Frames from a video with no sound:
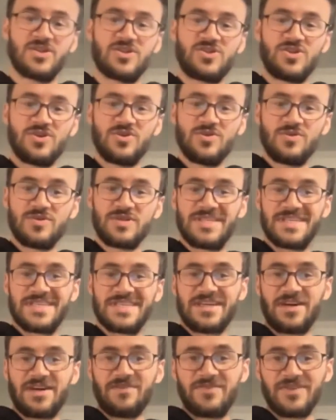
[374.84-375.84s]
to choose the
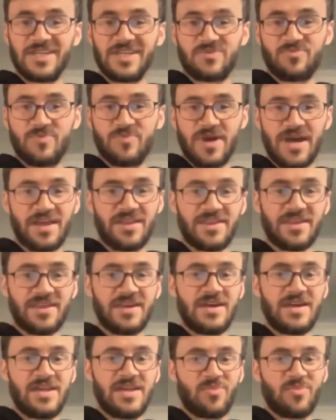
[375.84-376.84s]
selfless path,
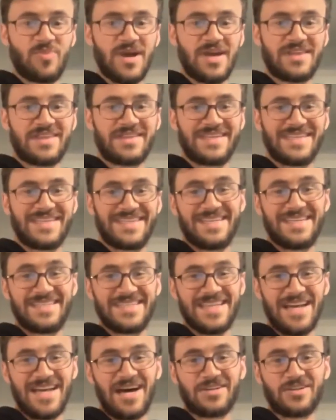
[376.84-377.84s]
the path that
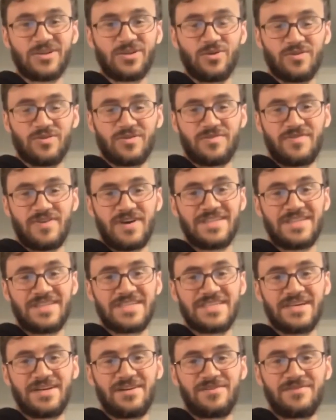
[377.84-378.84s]
does not glorify the
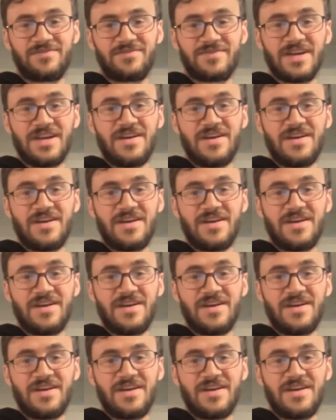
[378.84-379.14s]
self,